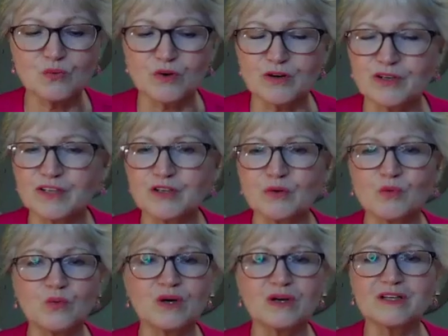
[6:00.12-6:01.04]
work. You
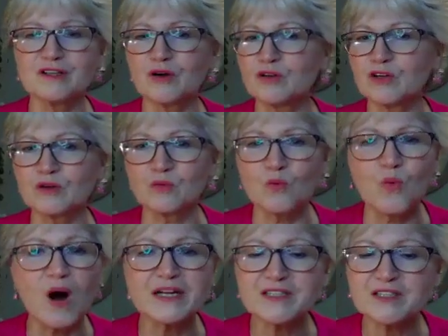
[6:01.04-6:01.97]

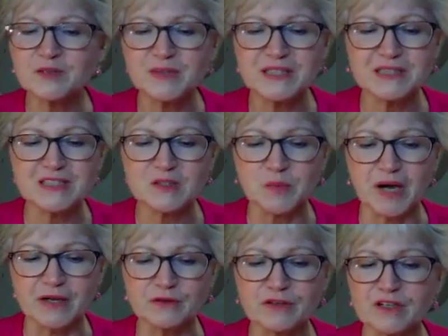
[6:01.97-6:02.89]
want to be
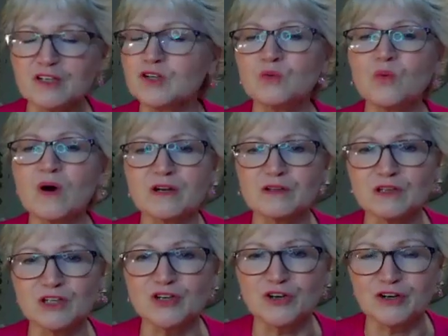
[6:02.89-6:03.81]
inspired and you want to
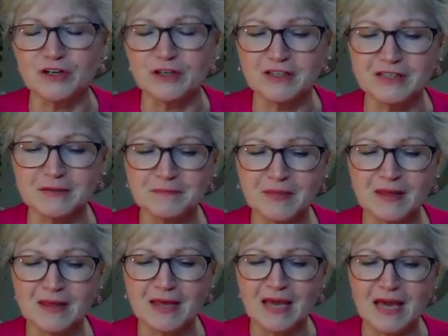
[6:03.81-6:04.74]
learn.
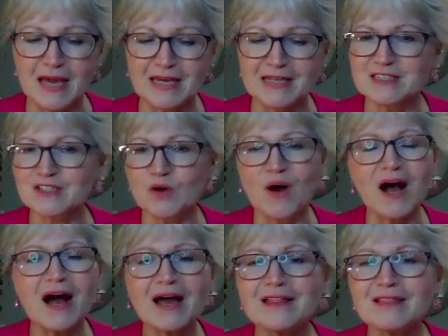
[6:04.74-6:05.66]
And so
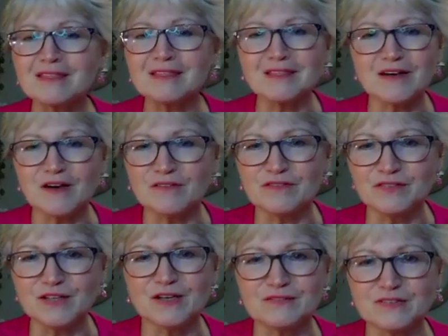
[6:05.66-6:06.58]
I love,
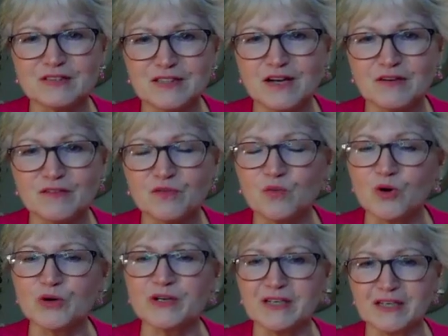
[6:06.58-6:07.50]
love, love
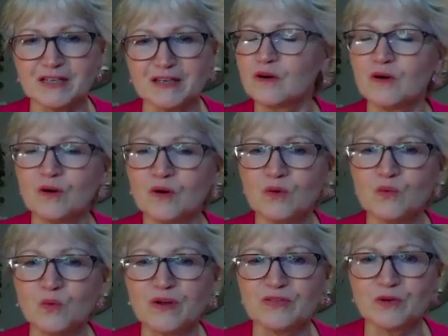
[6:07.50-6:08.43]
working
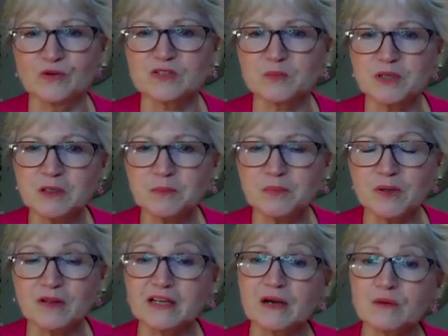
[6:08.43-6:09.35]
with those
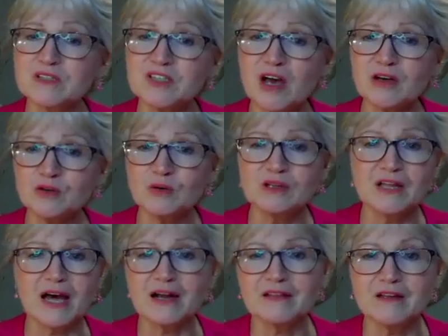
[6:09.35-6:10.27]
people. And I will tell you, a
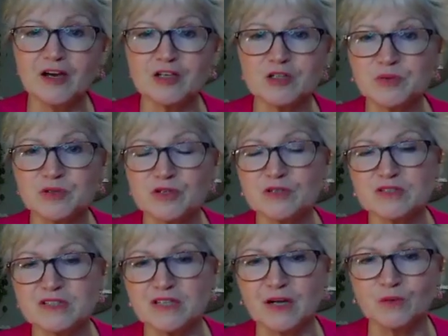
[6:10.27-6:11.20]
lot of the
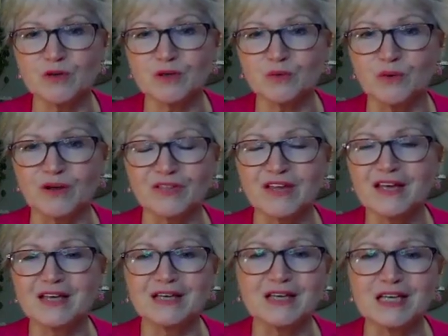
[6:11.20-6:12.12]
entrepreneurs that I work with,
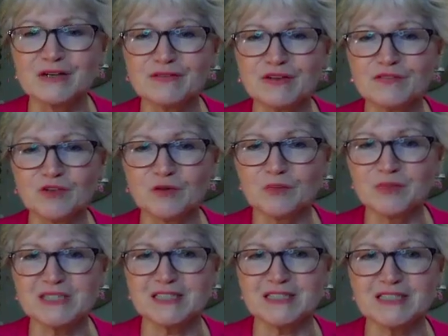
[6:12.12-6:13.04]
even if their
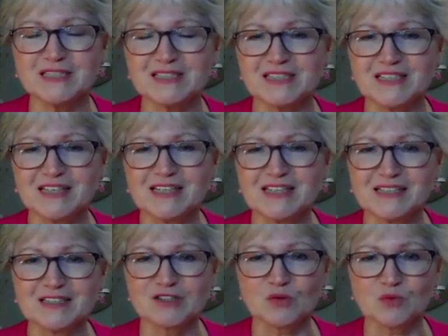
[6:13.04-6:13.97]
business
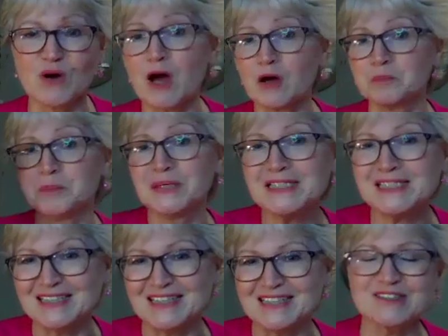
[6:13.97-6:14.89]
is around
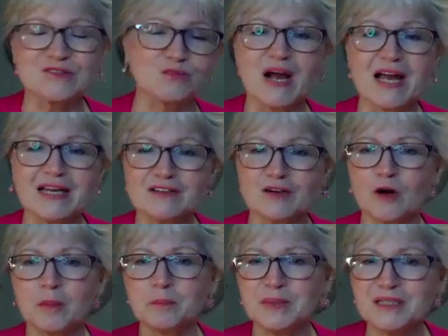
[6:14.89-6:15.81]
business, right?
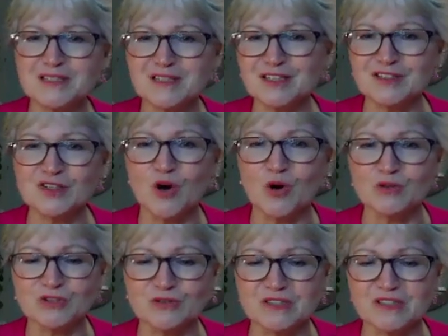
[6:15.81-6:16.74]
They're a business
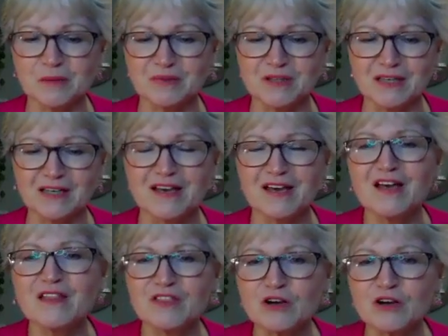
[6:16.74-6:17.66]
coach or something,
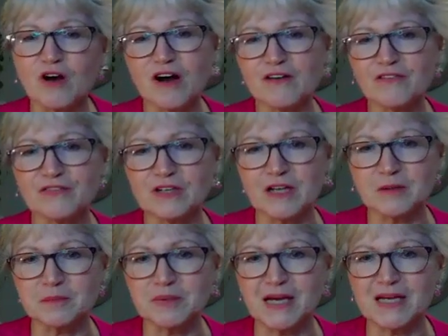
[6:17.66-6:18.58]
they're often
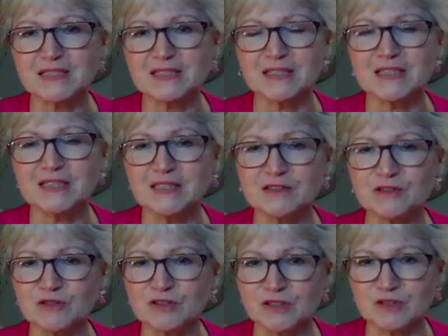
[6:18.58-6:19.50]
empaths and
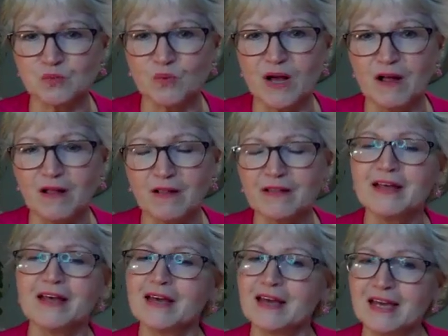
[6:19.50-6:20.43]
healers as well.
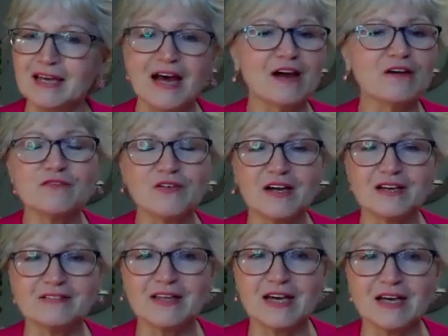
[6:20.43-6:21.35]
And I
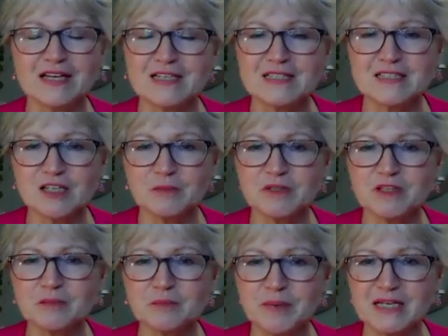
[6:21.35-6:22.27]
find that some
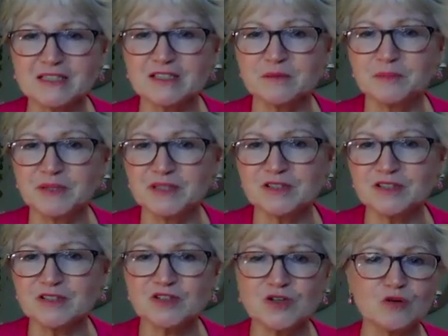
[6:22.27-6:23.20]
of the best
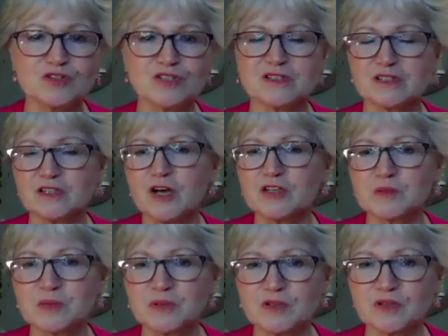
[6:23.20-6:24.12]
business coaches and
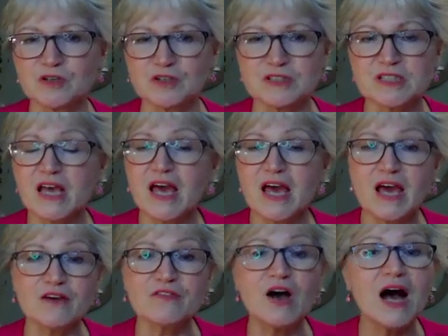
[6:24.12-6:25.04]
entrepreneurs
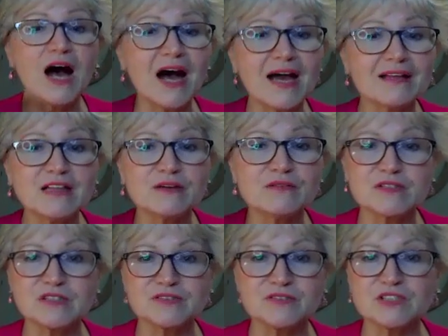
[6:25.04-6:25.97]
have high
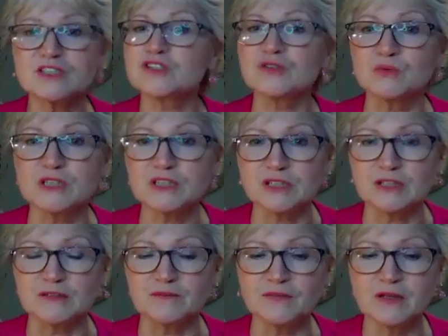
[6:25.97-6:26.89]
levels of
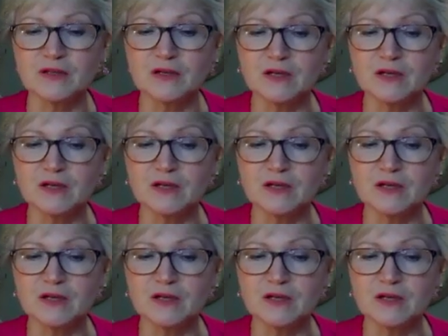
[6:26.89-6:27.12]
intuition.